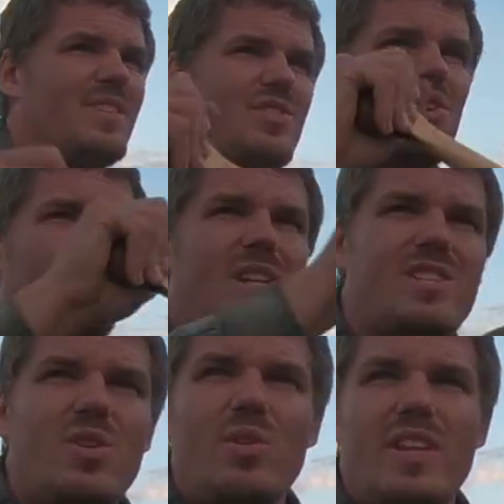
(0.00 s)
So
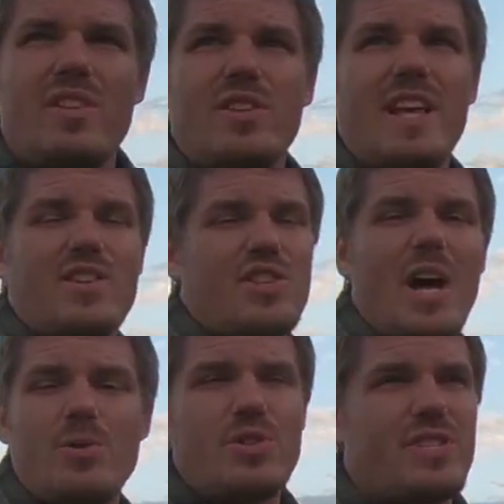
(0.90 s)
let's go to the other lake. There's
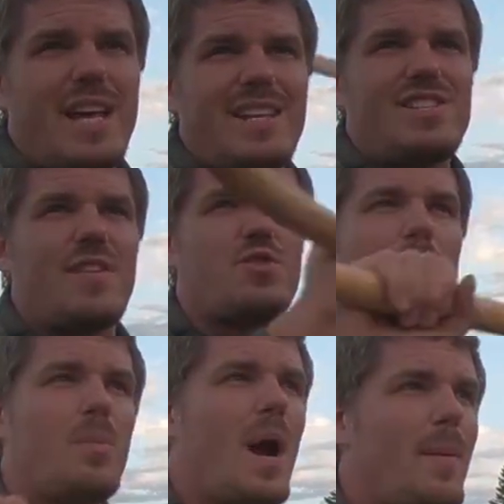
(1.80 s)
houses on it and stuff, so
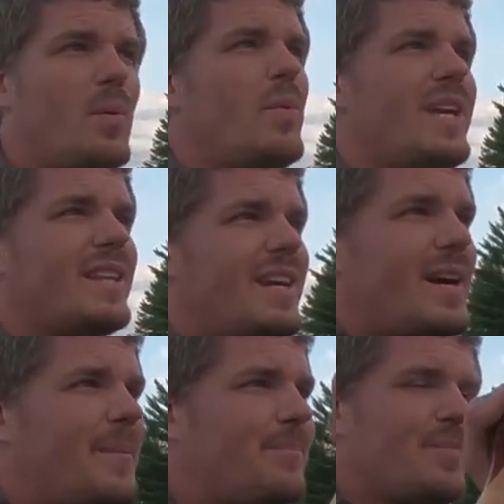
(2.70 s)
I'm probably, when we get
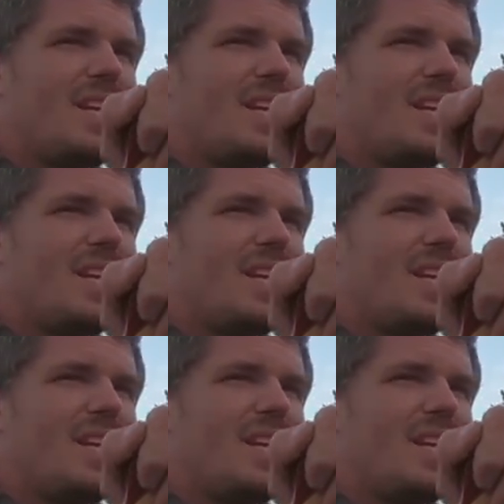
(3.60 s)
there,